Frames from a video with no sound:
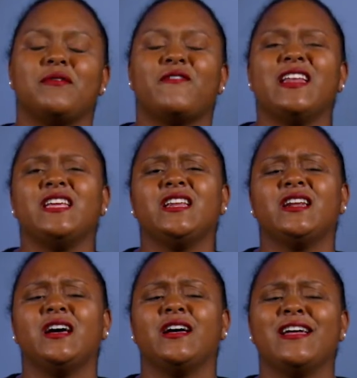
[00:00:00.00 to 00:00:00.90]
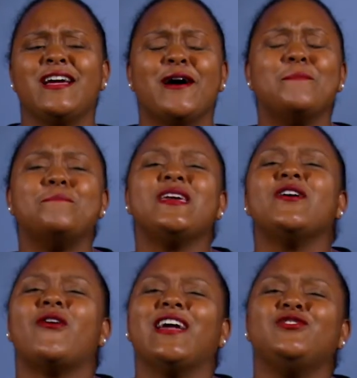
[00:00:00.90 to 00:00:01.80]
If I needed a
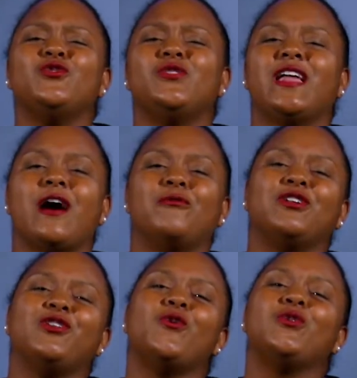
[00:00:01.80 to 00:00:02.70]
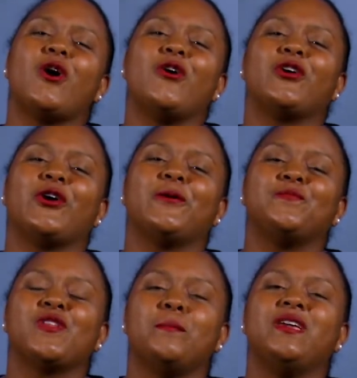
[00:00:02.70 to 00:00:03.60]
meal, I knew that I would no longer
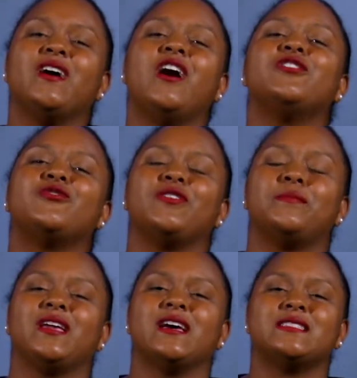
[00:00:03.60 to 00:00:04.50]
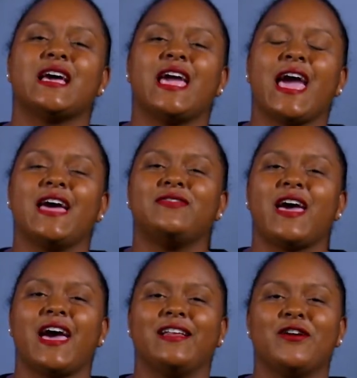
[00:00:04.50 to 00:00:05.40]
be hungry because I had that